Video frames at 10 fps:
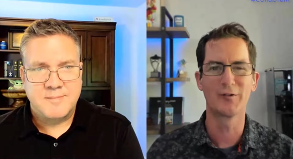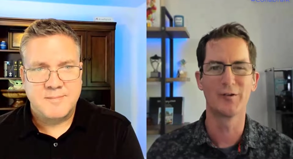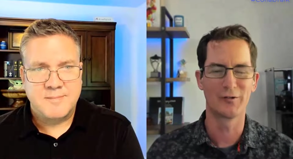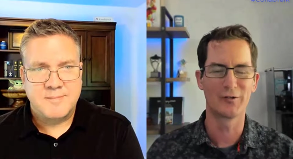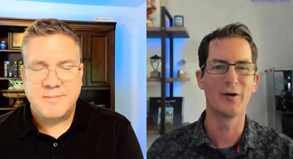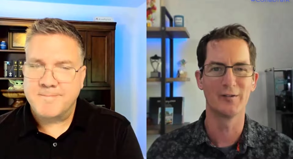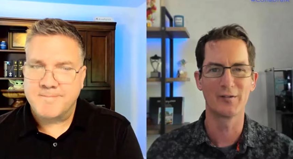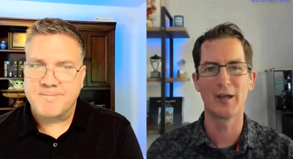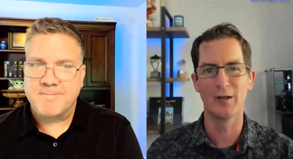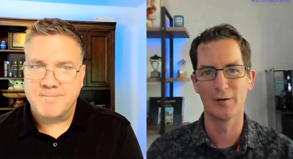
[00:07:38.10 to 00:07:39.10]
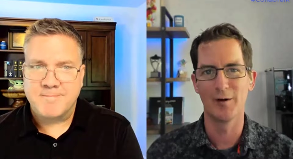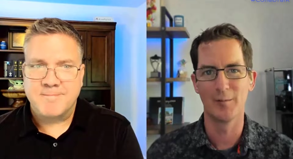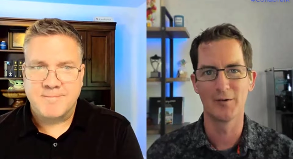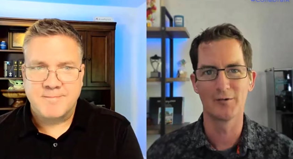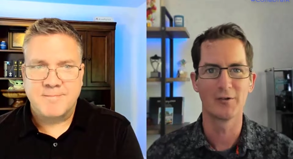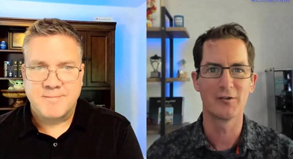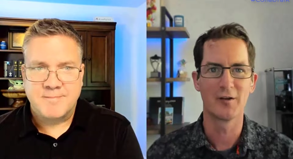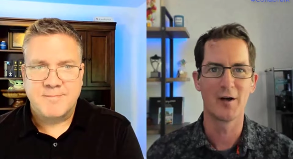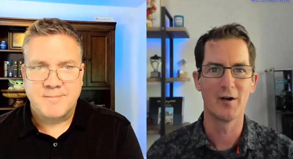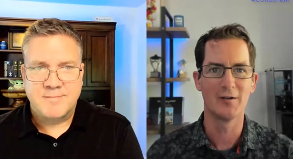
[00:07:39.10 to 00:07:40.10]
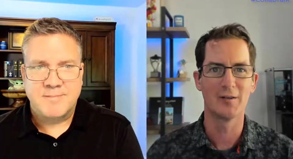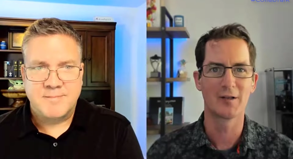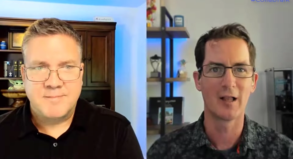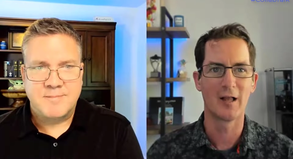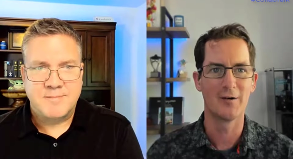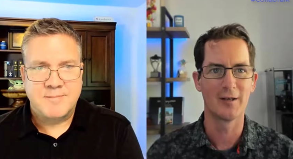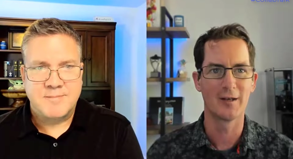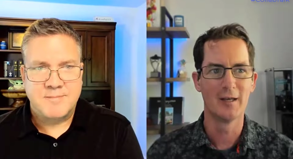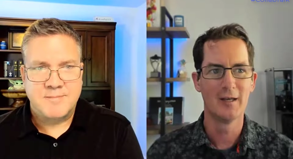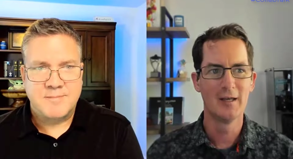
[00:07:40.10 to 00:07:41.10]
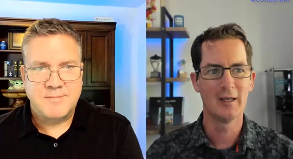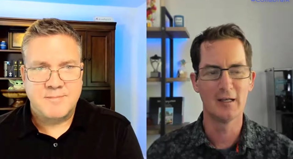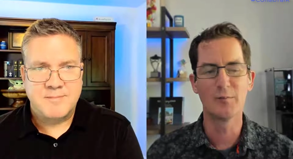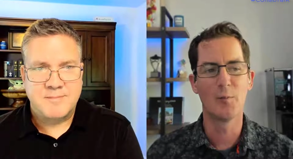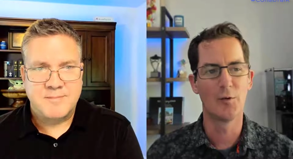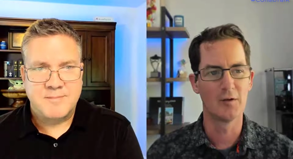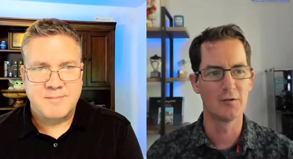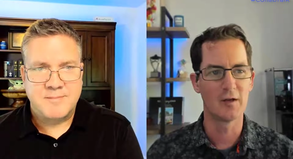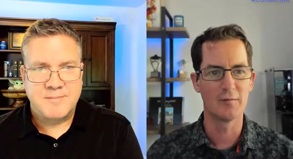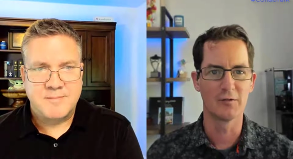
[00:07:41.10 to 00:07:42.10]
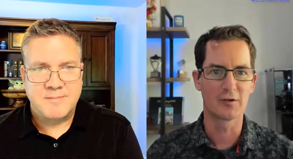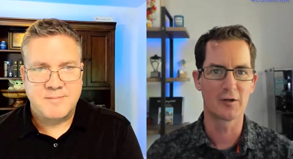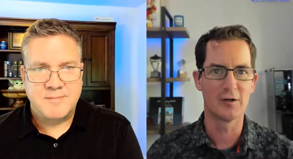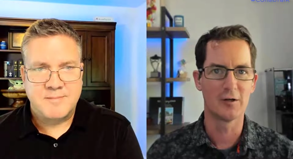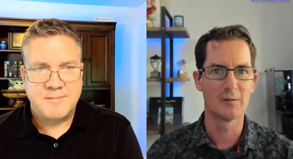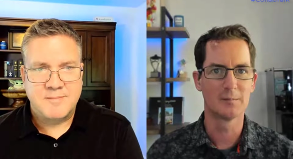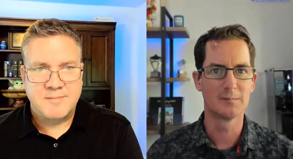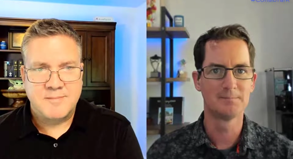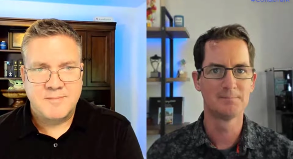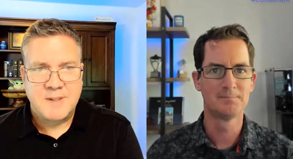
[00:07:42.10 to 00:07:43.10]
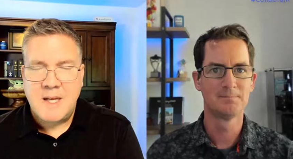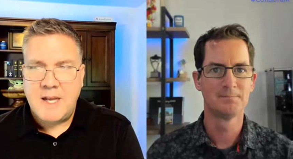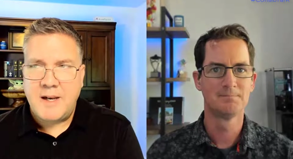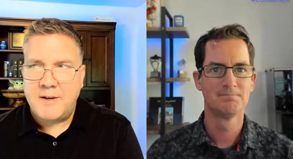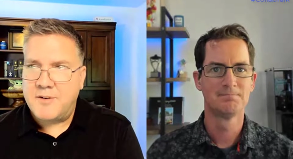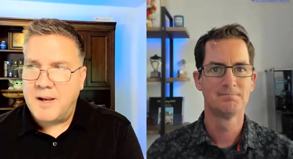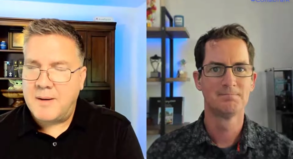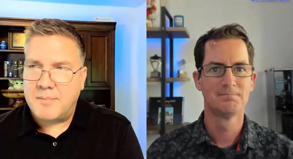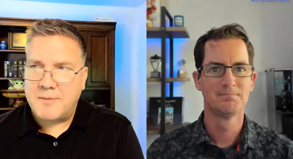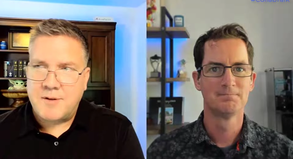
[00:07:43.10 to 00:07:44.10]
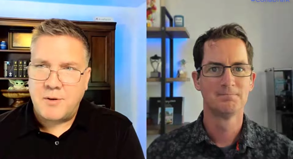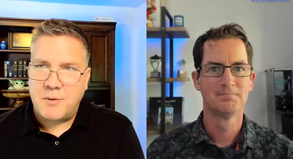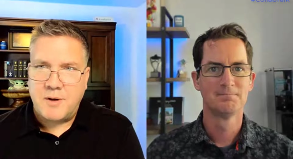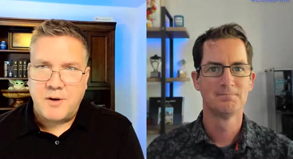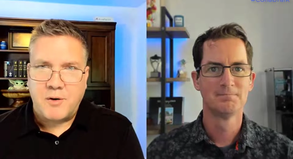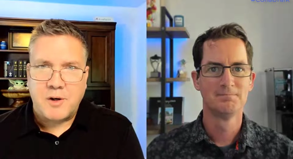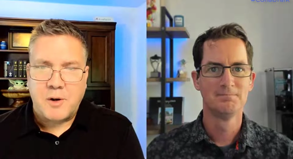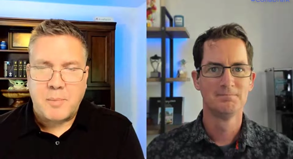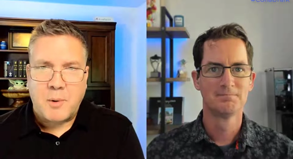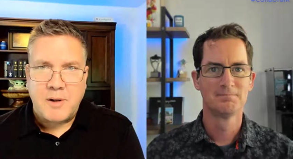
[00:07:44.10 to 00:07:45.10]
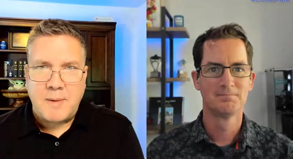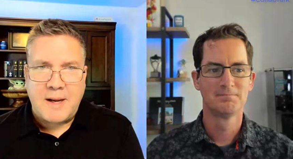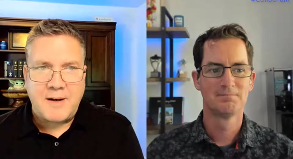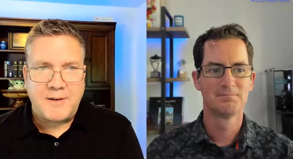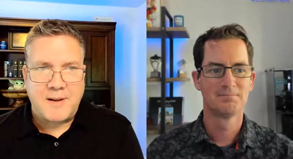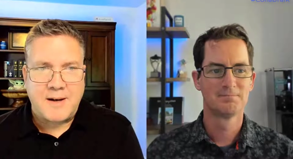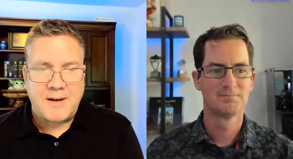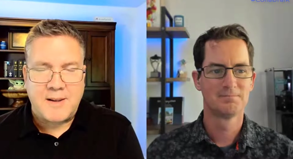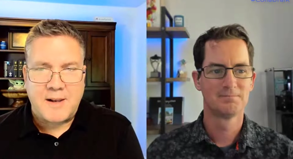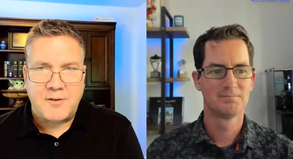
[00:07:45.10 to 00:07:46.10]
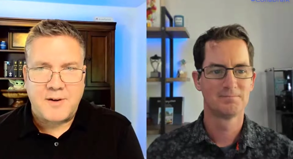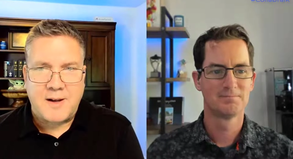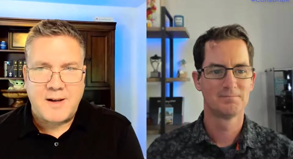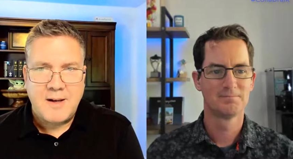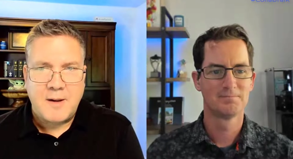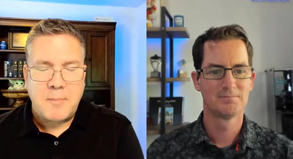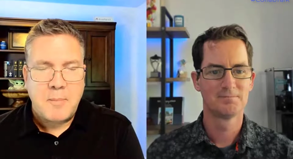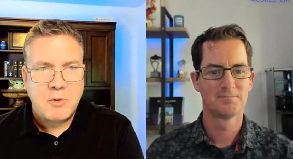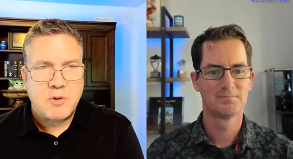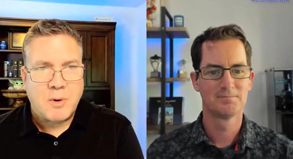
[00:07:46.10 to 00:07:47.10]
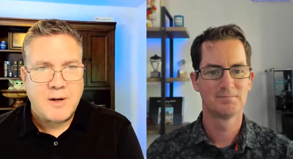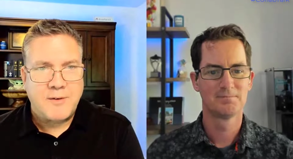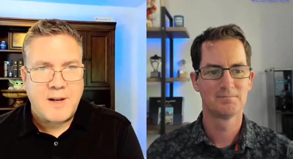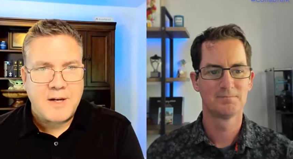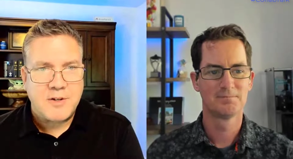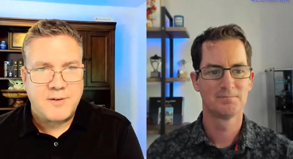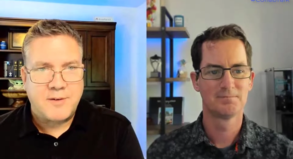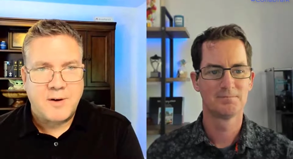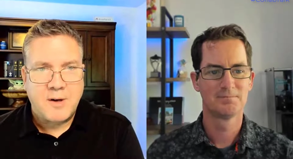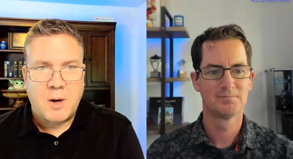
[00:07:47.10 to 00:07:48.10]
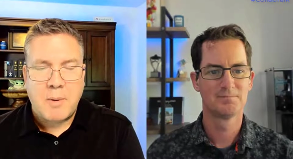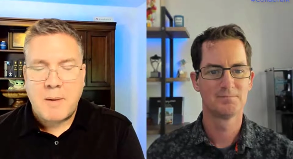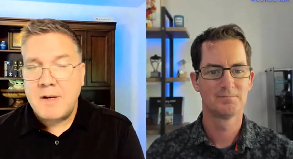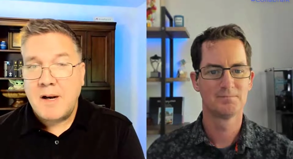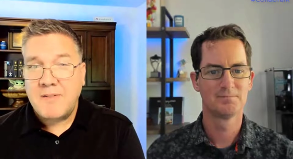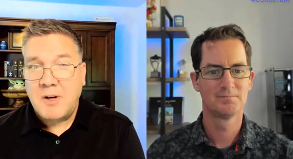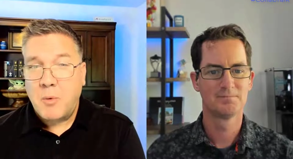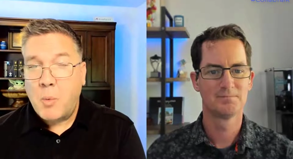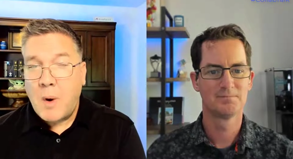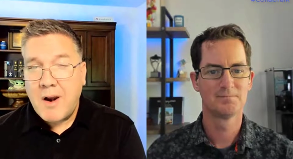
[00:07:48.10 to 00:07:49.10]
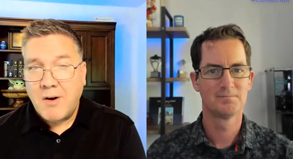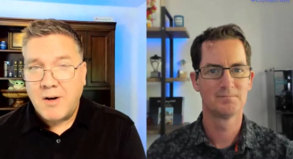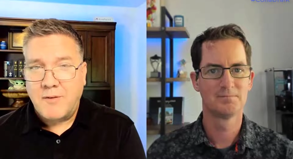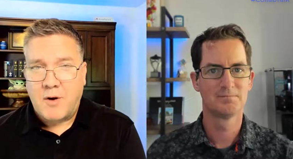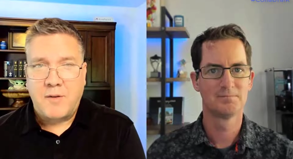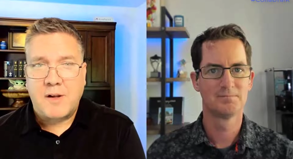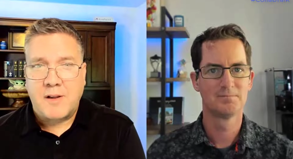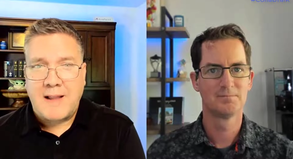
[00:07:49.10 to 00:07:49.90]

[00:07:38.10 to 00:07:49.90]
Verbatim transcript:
Speaker 1: for us to just go ahead and scale a, a bunch of our stuff out into the cloud, and and it's more than safe and secure.
Speaker 2: And, to an earlier point you made is that there's a that most organizations are probably not even aware of all